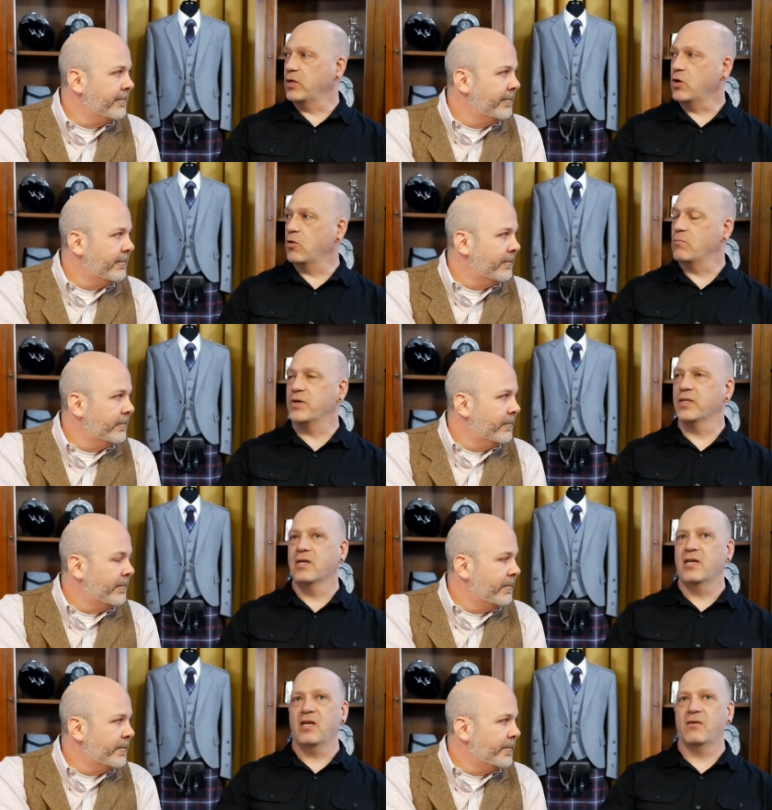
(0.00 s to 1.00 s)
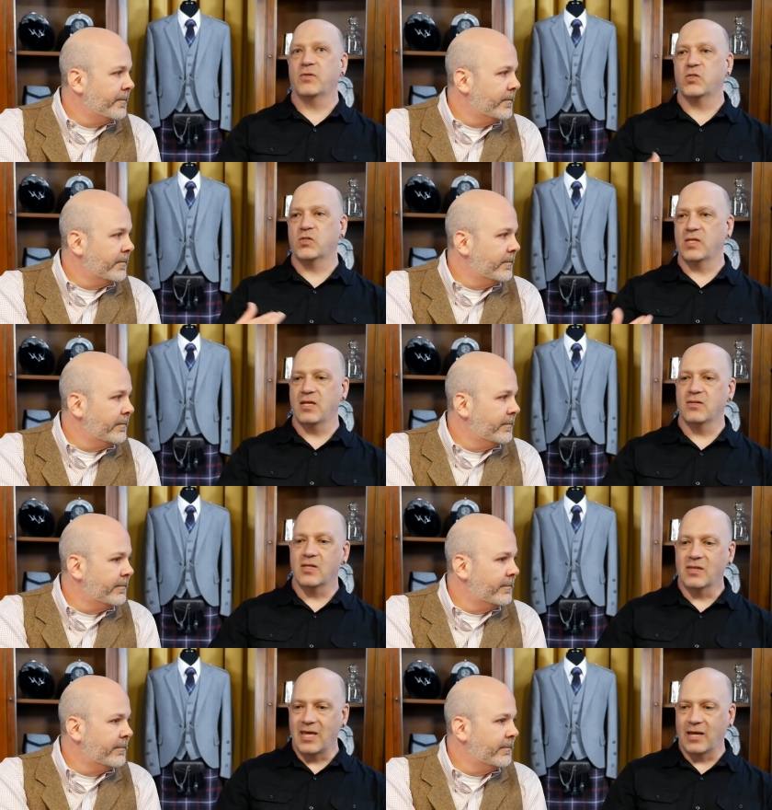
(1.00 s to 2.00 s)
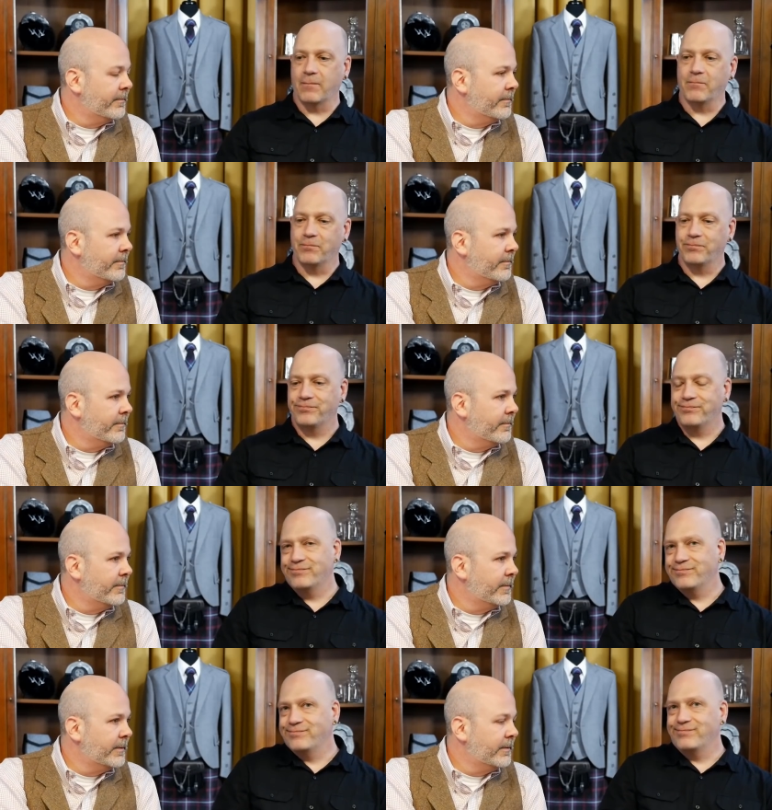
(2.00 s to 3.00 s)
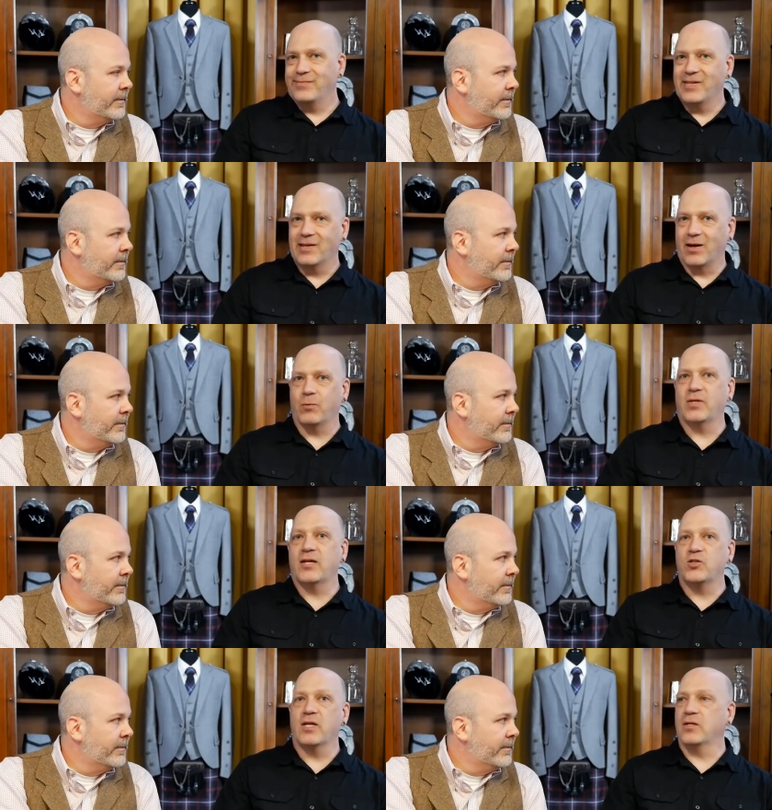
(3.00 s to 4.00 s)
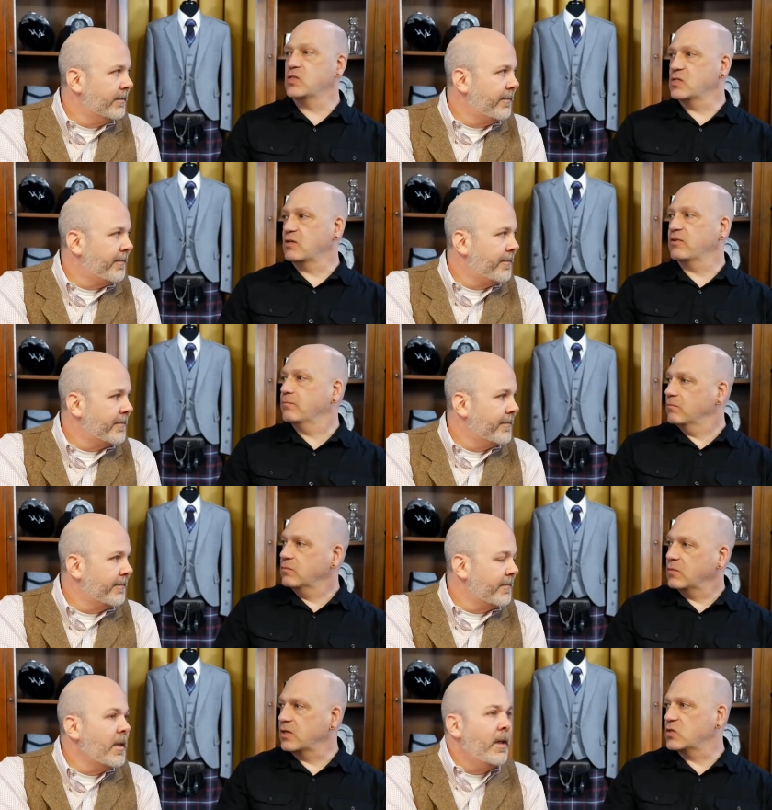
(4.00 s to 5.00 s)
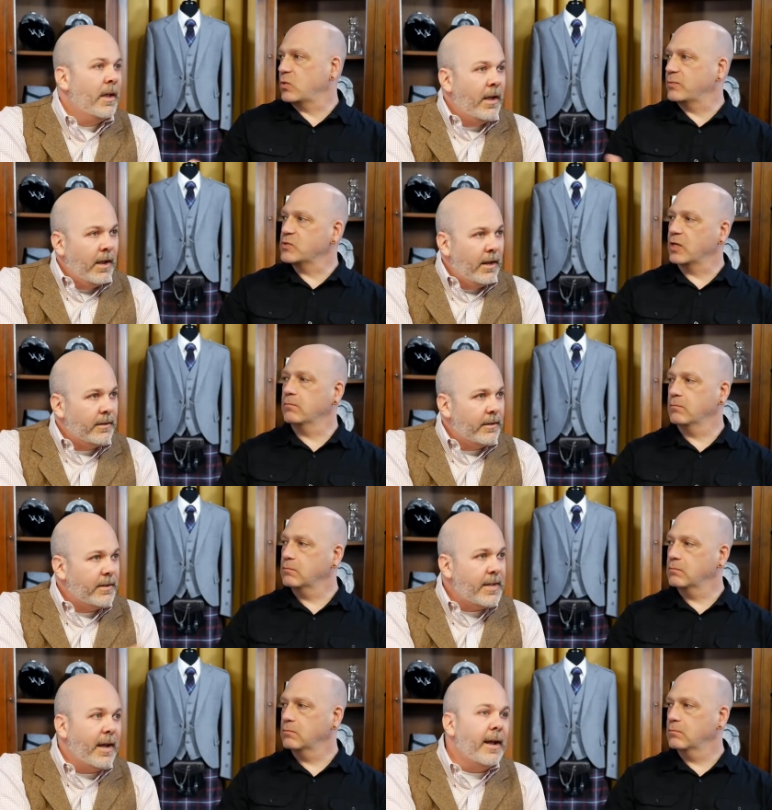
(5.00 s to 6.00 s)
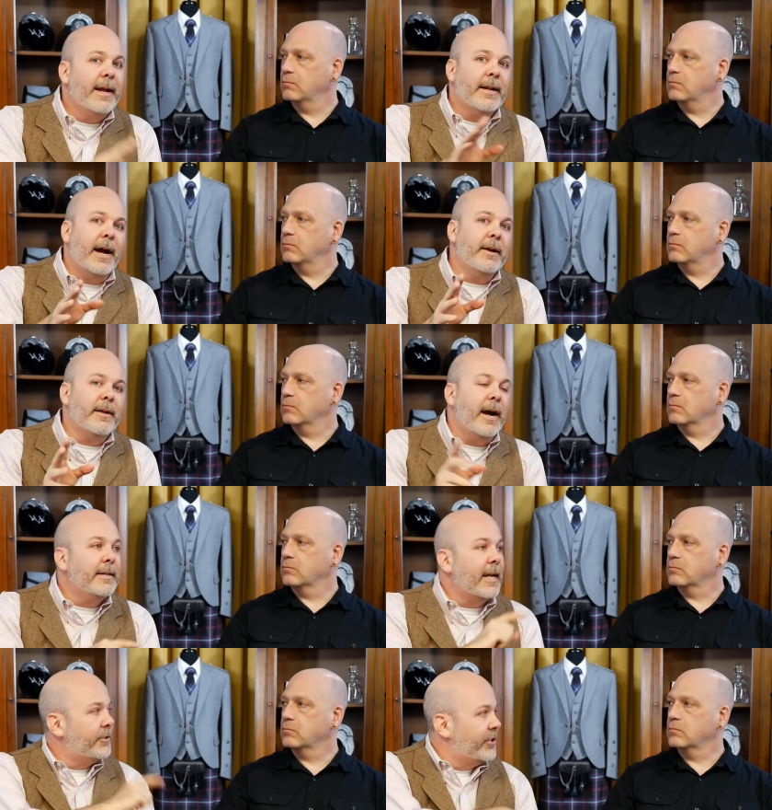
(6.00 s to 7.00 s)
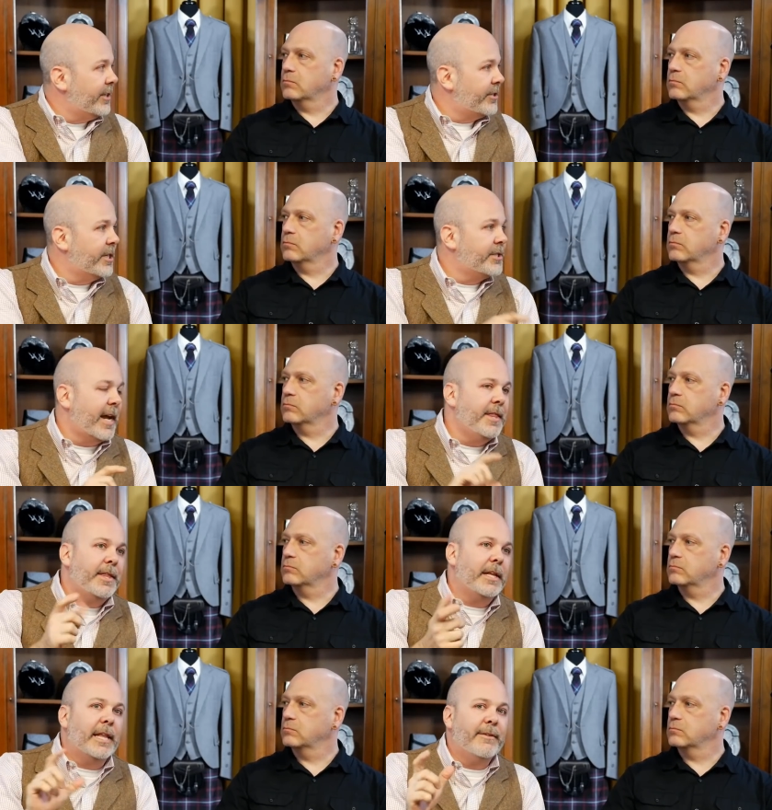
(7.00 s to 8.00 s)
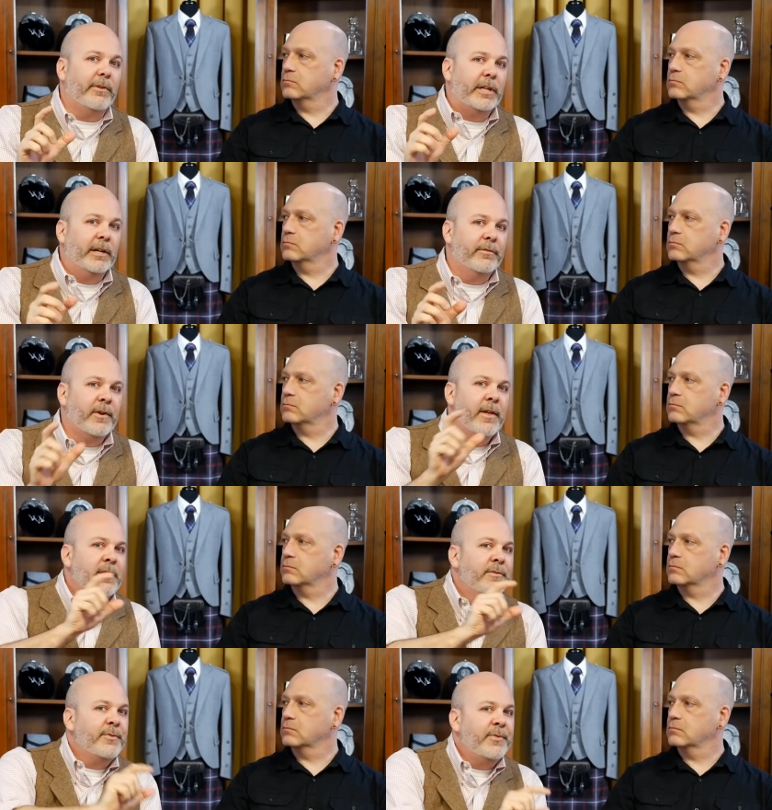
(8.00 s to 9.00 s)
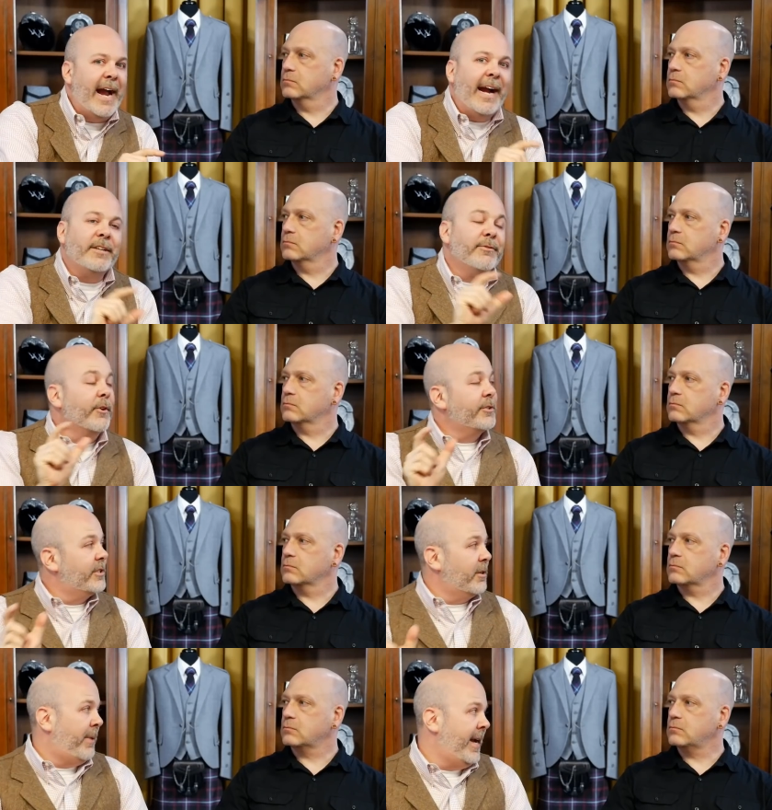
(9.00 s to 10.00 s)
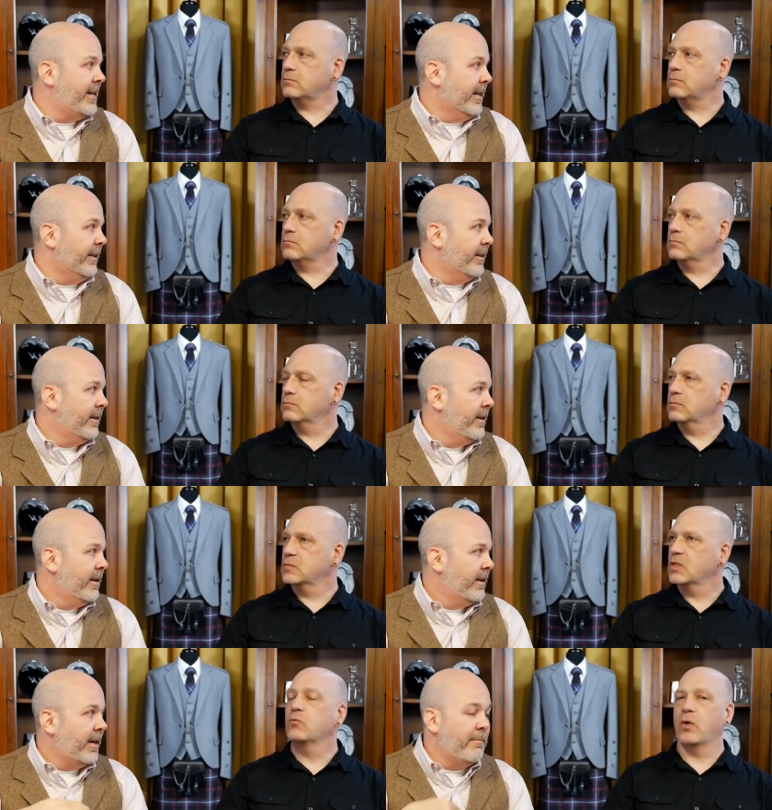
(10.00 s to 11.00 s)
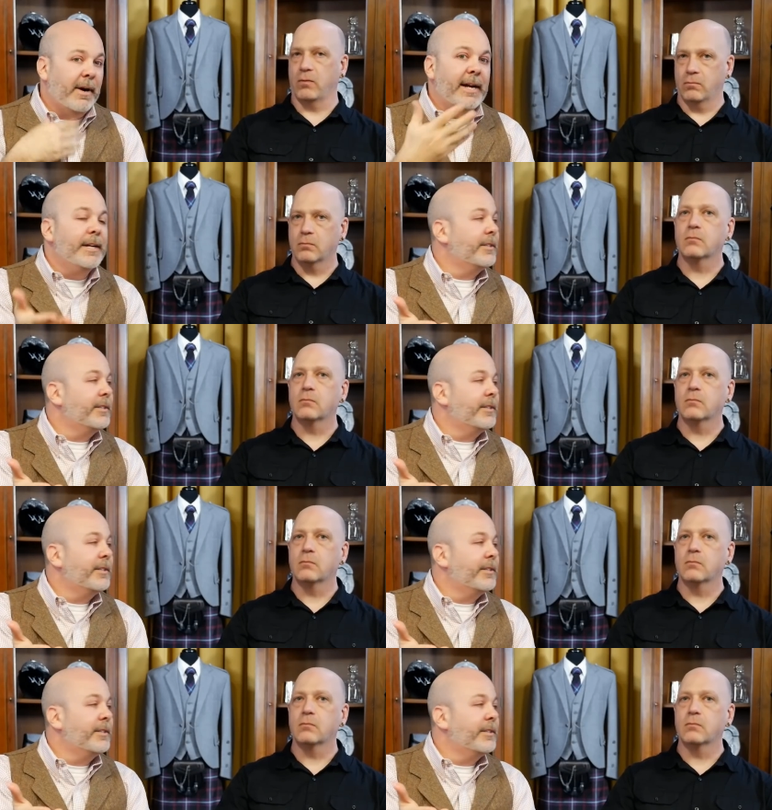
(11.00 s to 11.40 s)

Speaker 1: point home. But if it's just an innocent thing, yeah, I would gauge the innocence of it. I guess is what I'm saying.
Speaker 2: Yeah, and I, I'd gauge the innocence and the level of fact versus opinion. In right. my